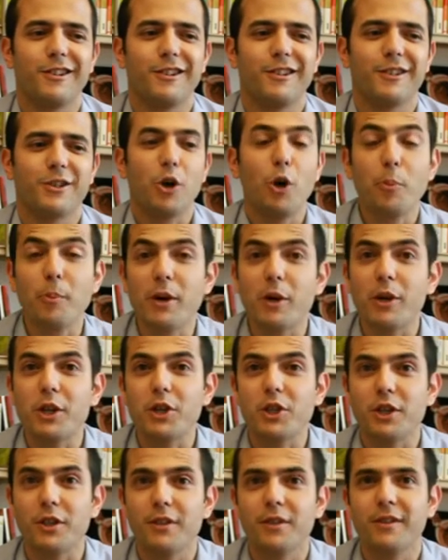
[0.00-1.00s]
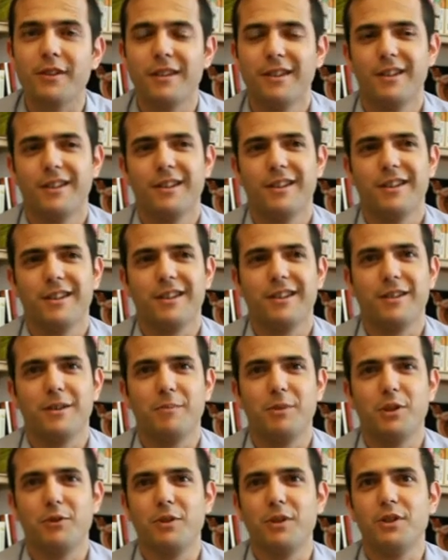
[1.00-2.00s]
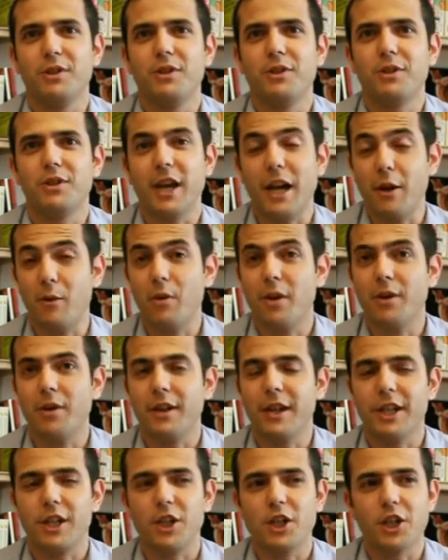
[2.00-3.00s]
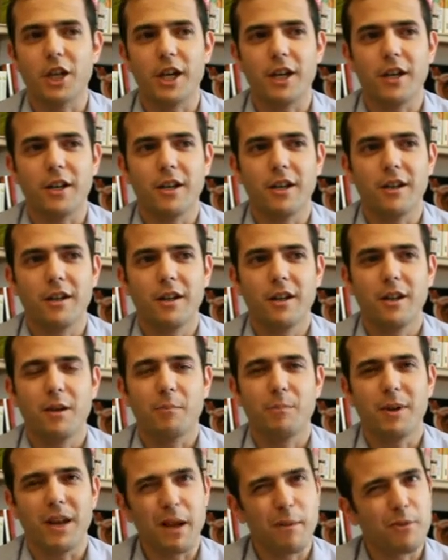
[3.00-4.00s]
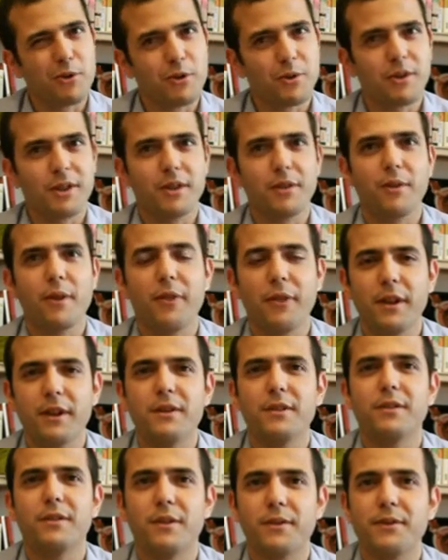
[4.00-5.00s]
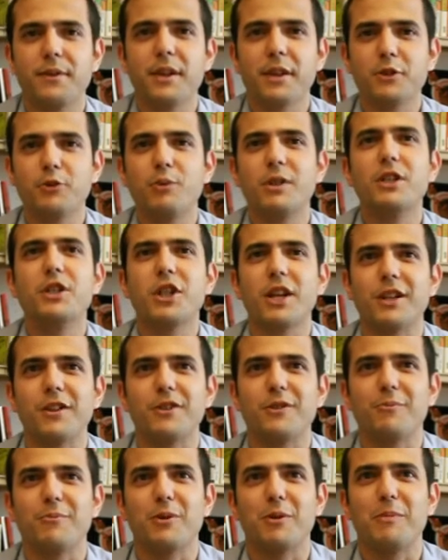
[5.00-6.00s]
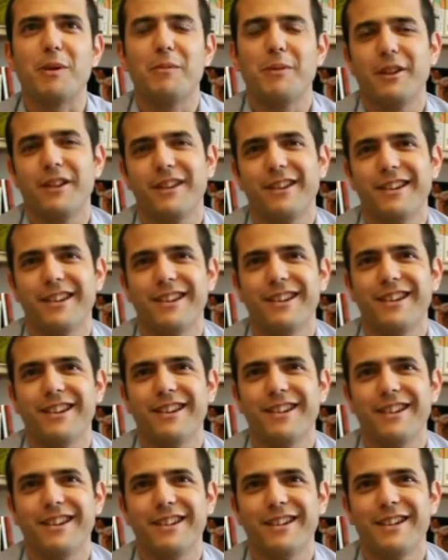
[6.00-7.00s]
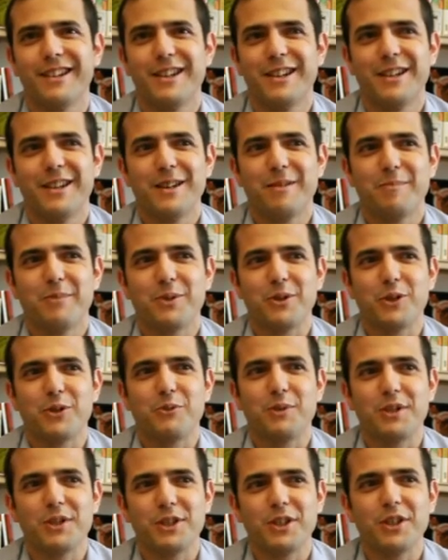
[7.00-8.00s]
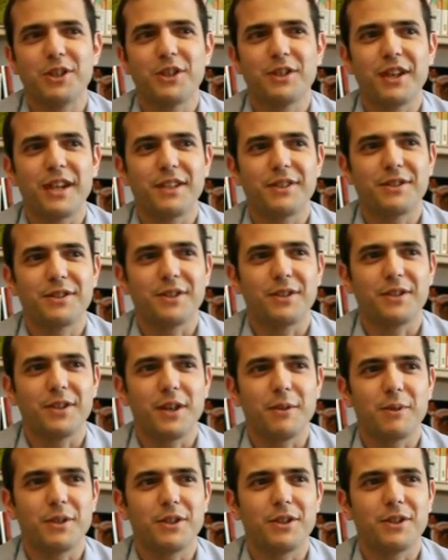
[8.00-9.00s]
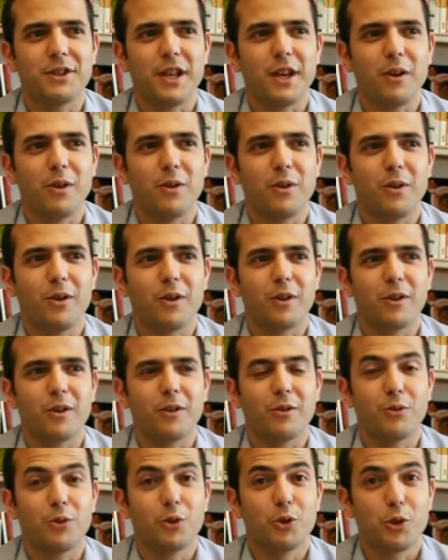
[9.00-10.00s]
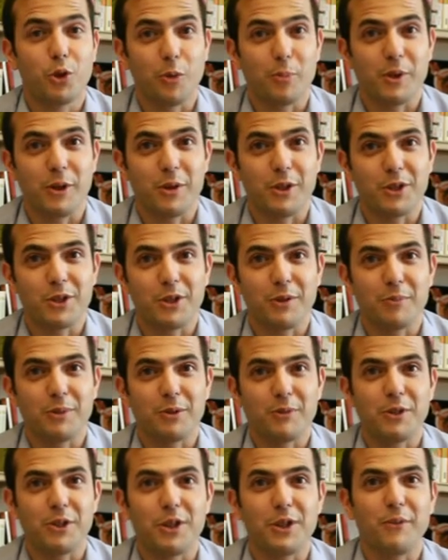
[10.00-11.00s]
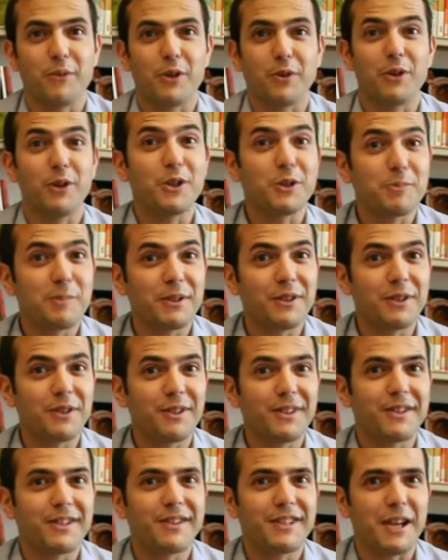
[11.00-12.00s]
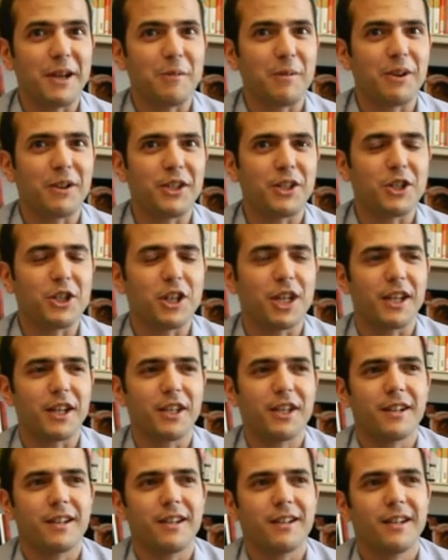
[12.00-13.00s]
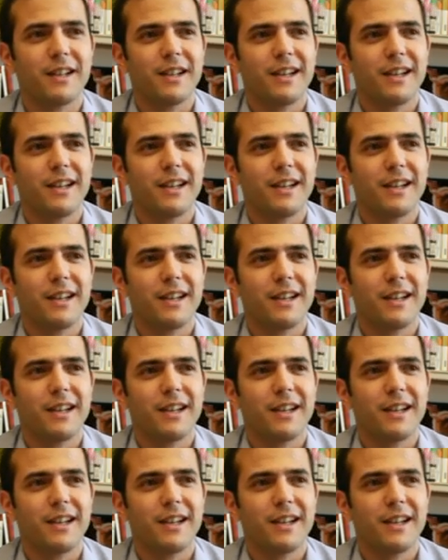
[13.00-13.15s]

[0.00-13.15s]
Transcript: cooperation between Taiwan and China. But I'm sure that the things will change probably, because we see that there is now a good cooperation between different hospitals in Taiwan and China,